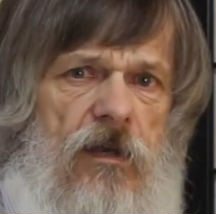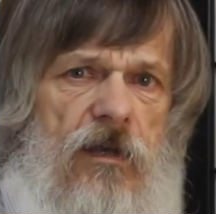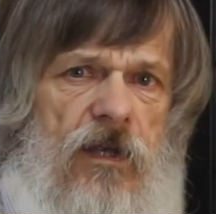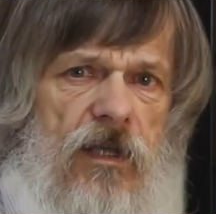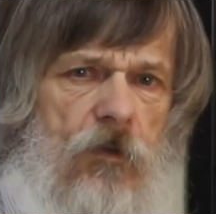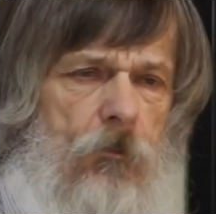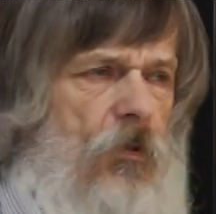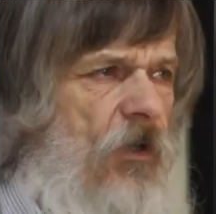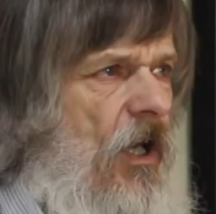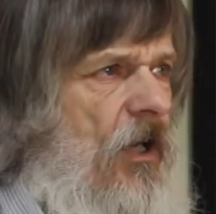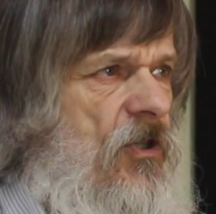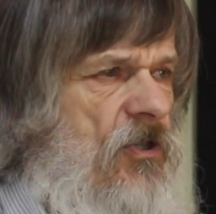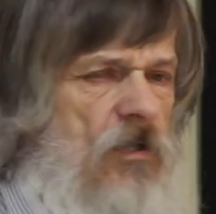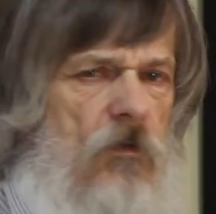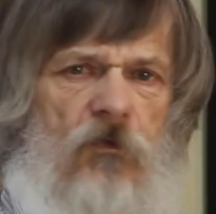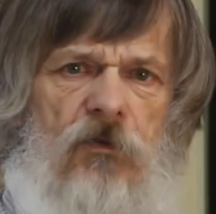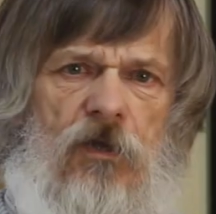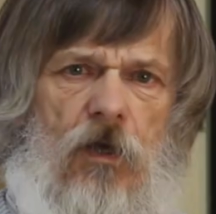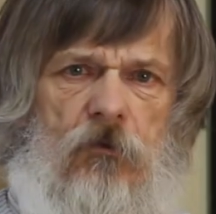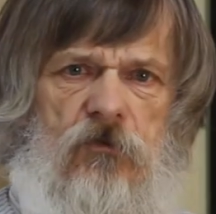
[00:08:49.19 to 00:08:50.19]
in the production
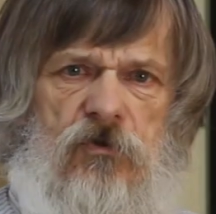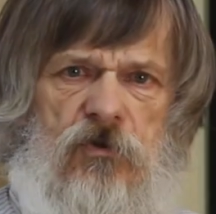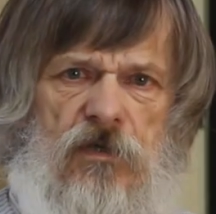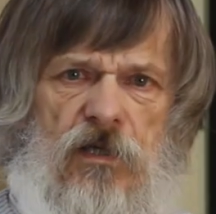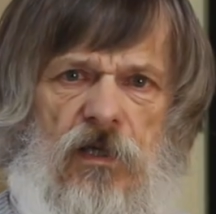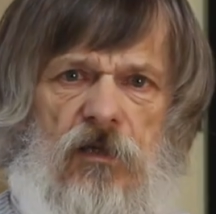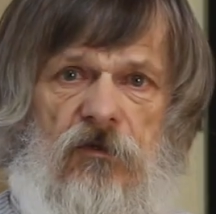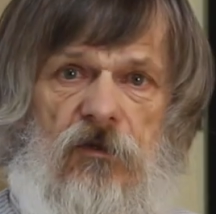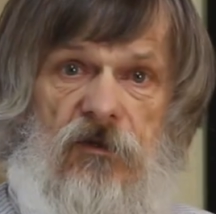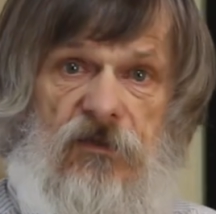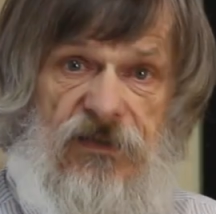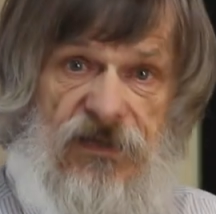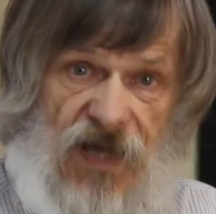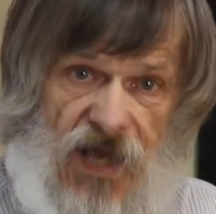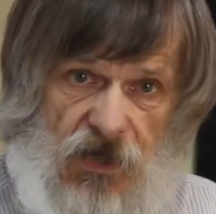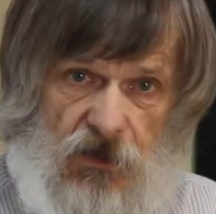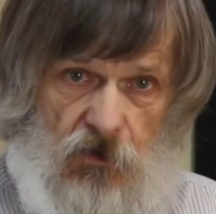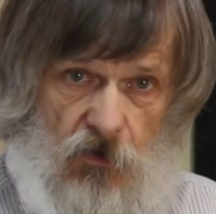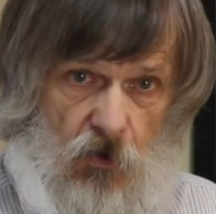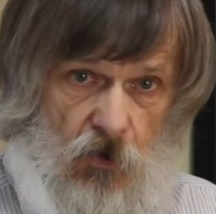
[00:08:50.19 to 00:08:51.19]
of such things as
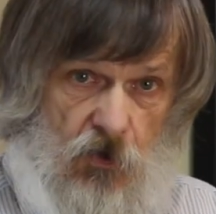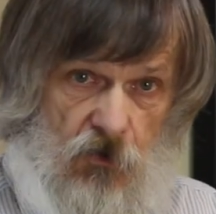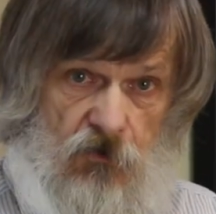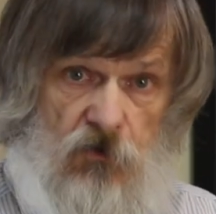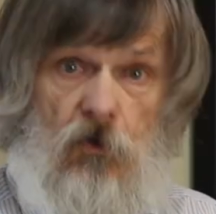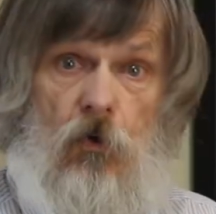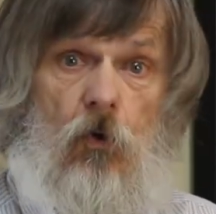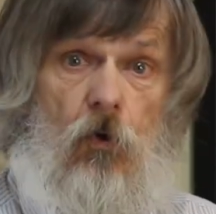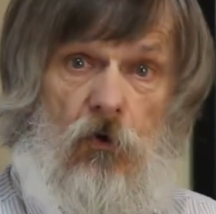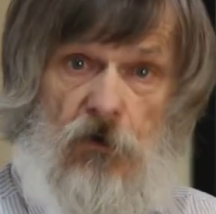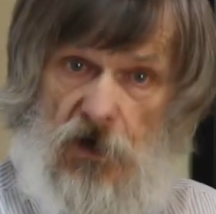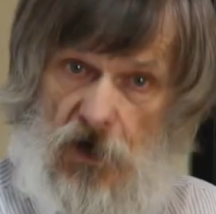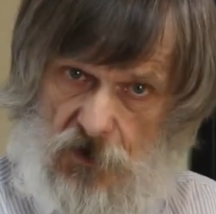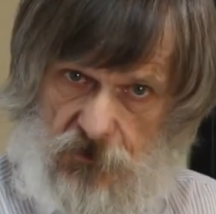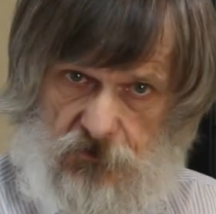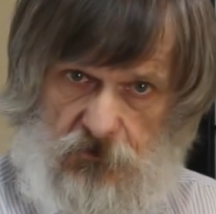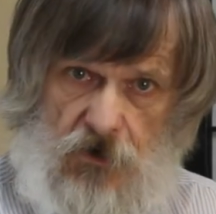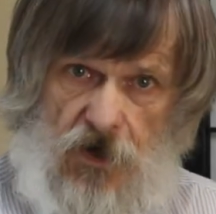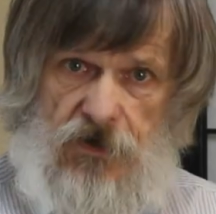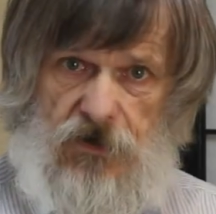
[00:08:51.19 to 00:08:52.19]
catalogs or
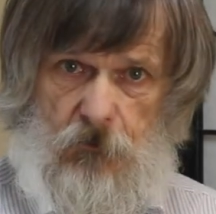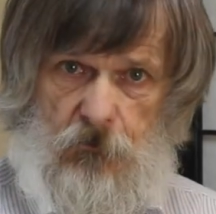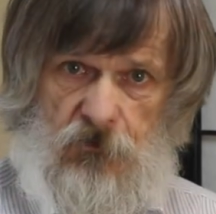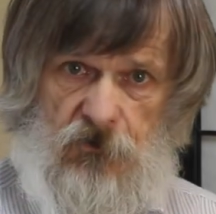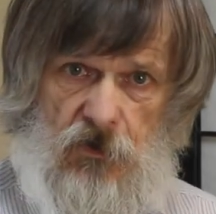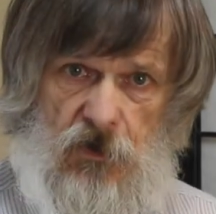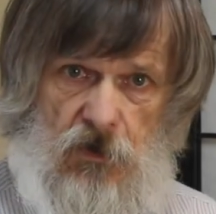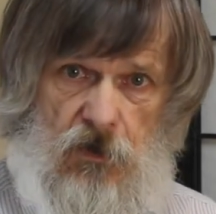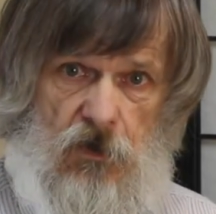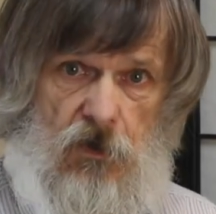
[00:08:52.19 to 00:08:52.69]
other items,